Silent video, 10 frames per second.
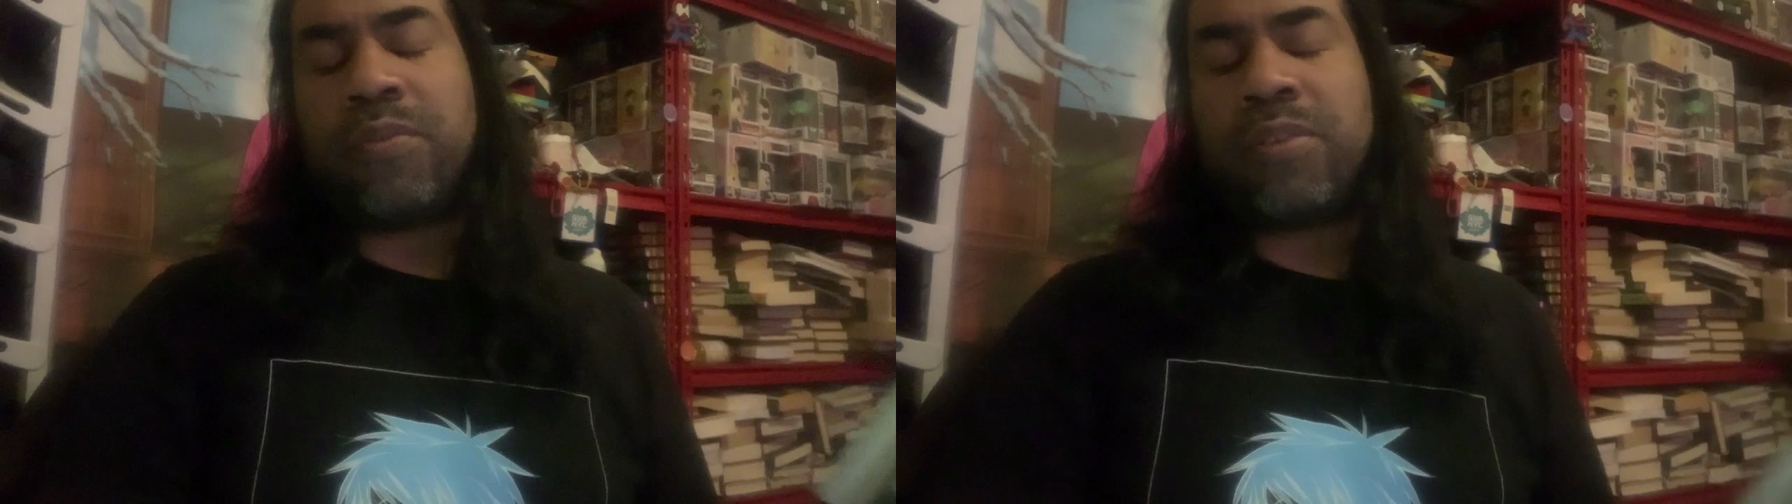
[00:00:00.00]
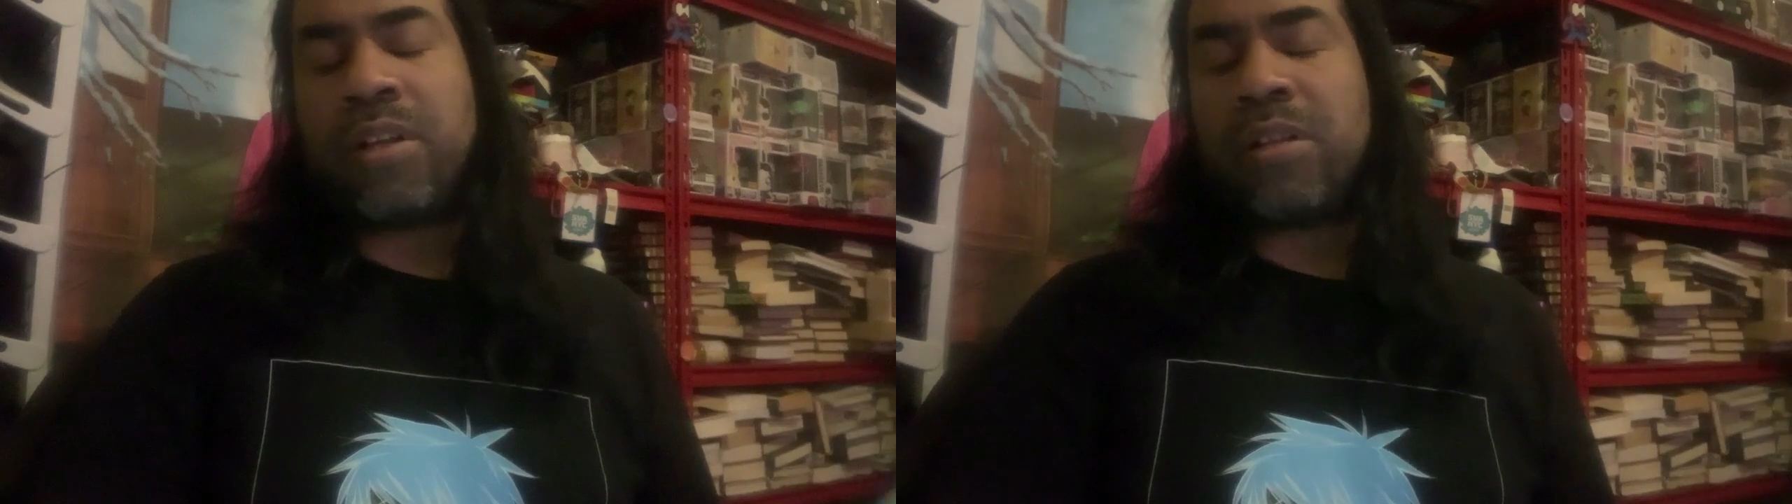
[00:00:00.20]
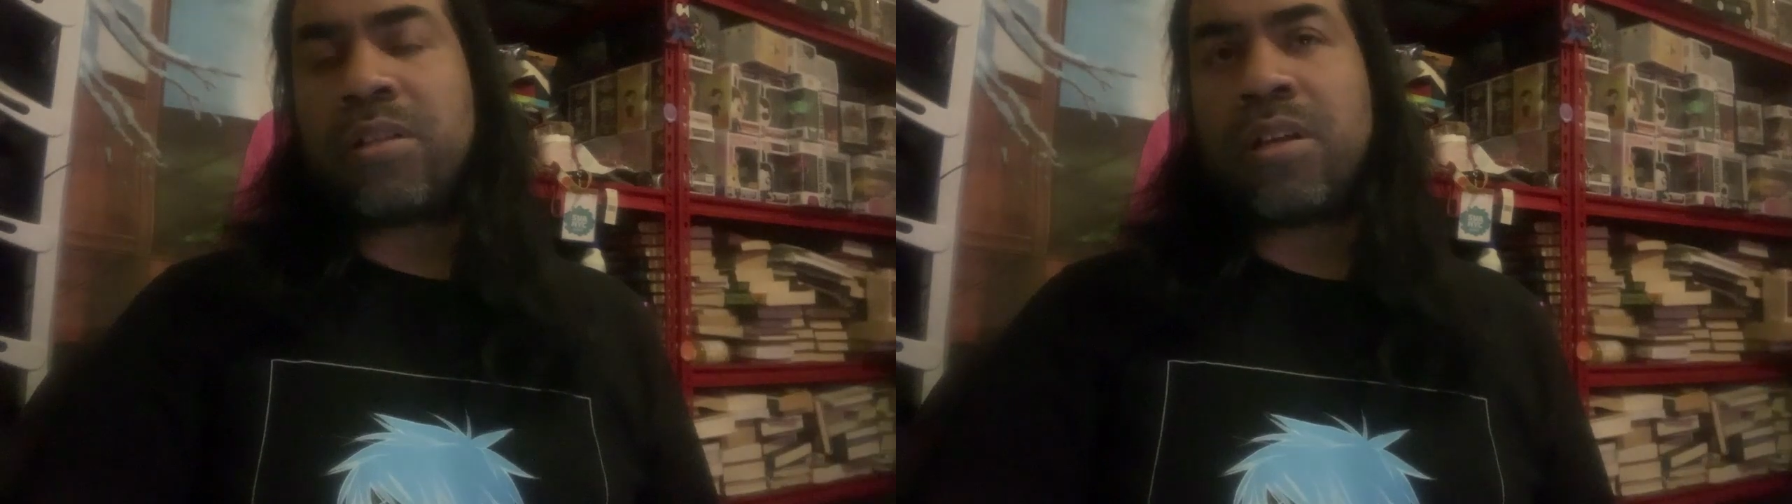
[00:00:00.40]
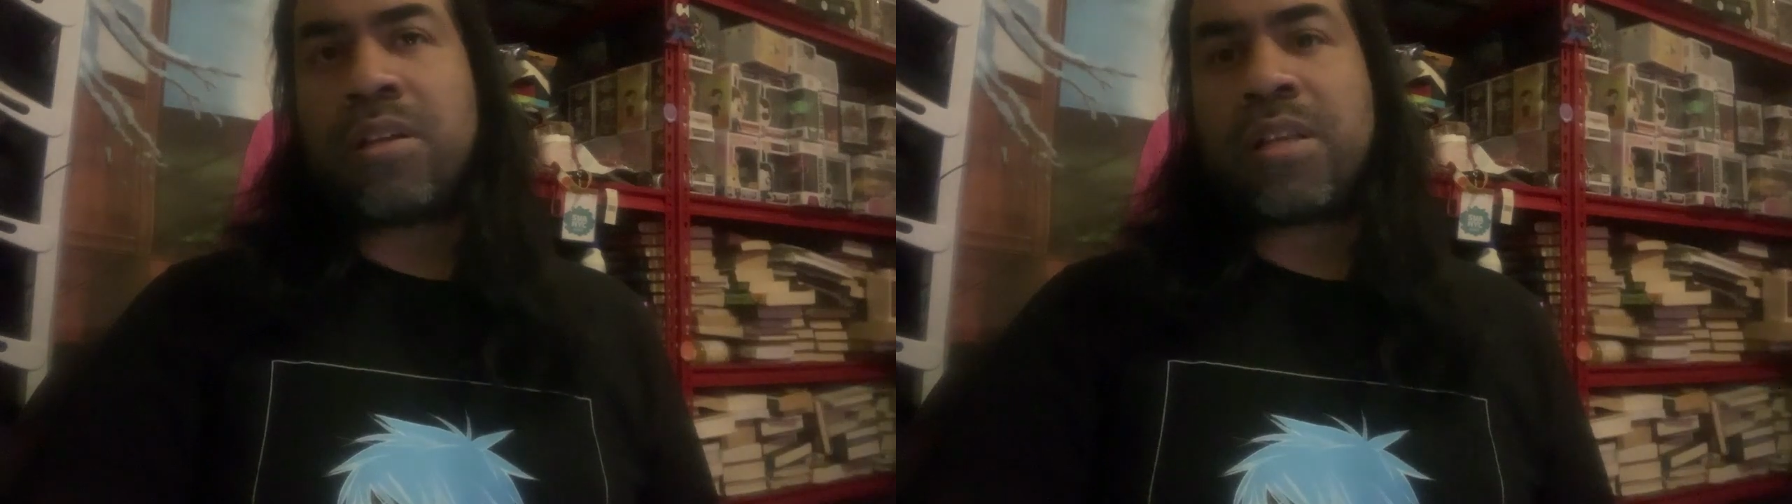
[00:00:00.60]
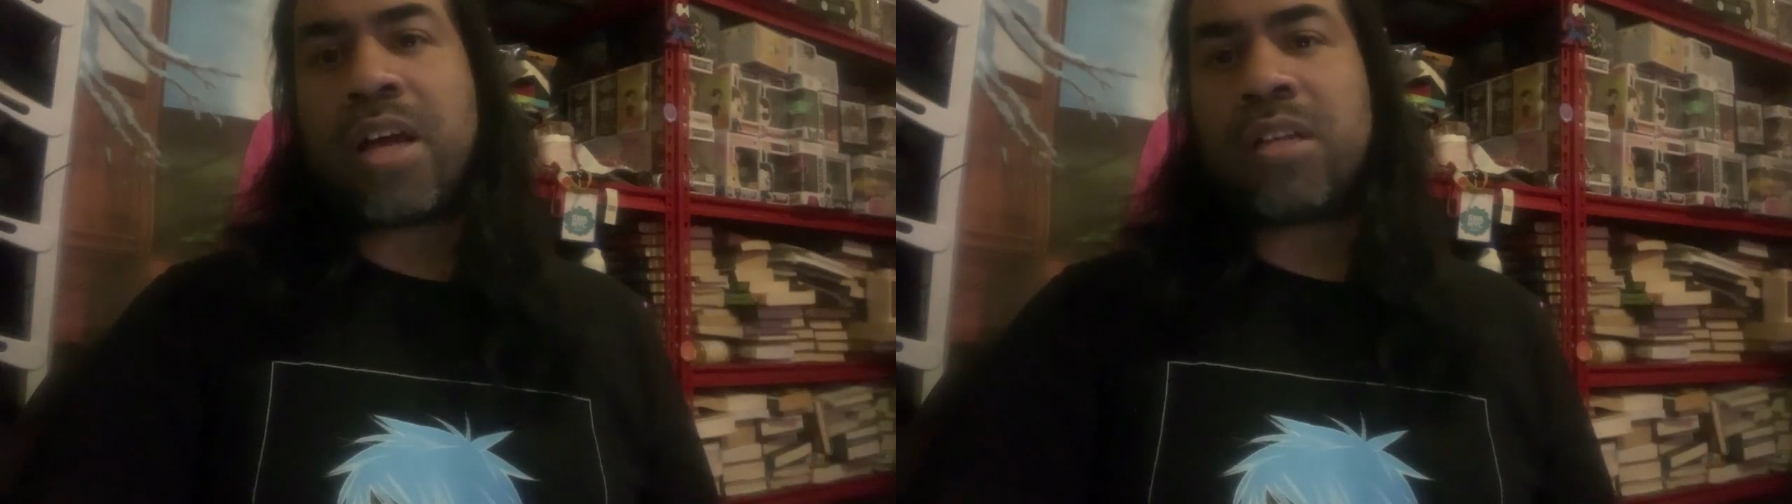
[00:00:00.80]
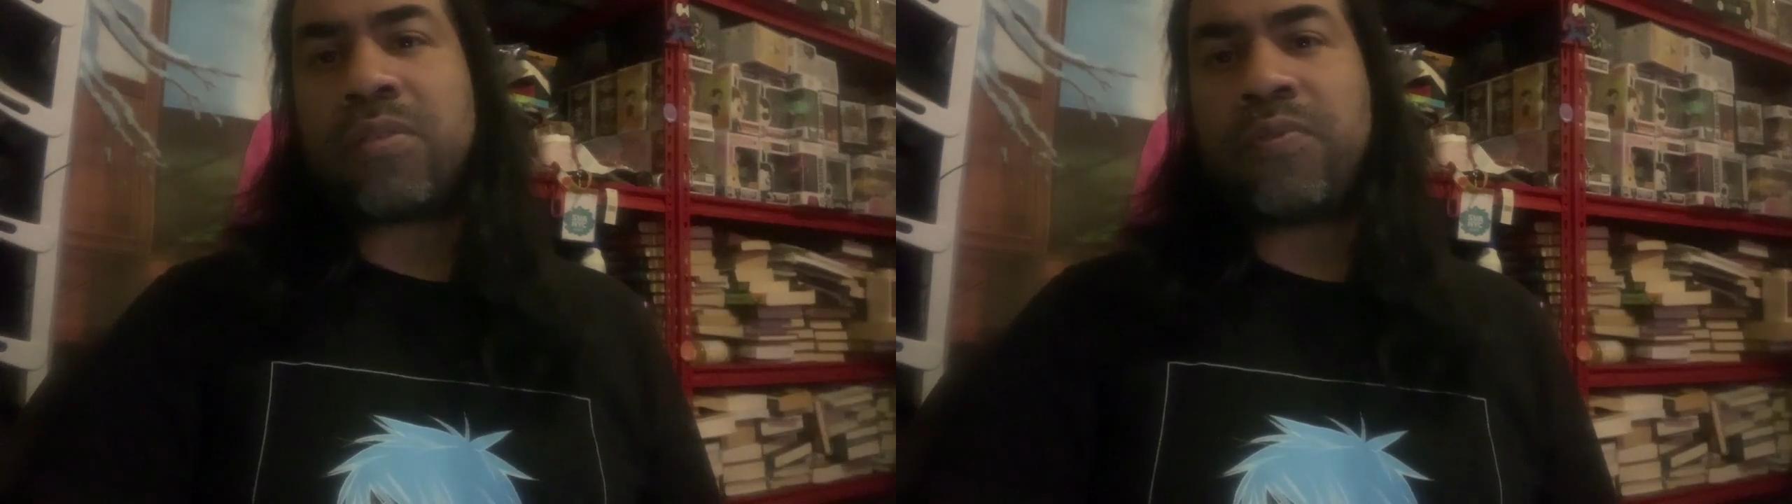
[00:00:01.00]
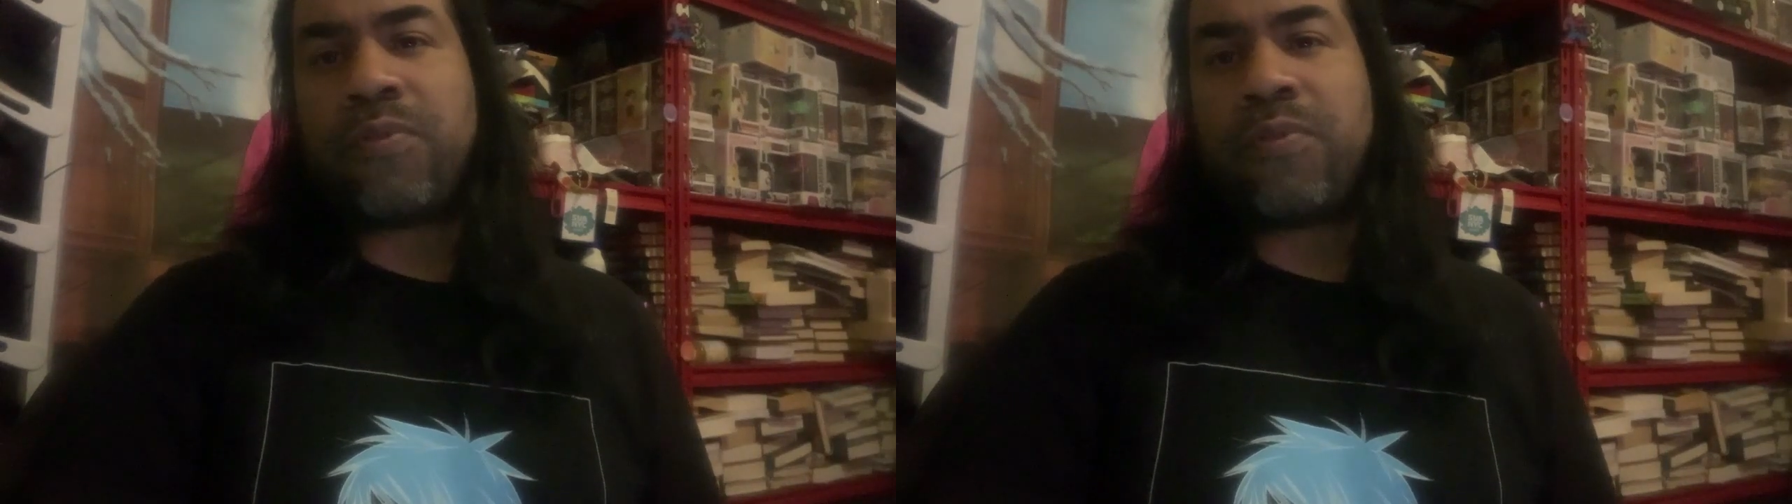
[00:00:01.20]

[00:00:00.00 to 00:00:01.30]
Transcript: of Delta Task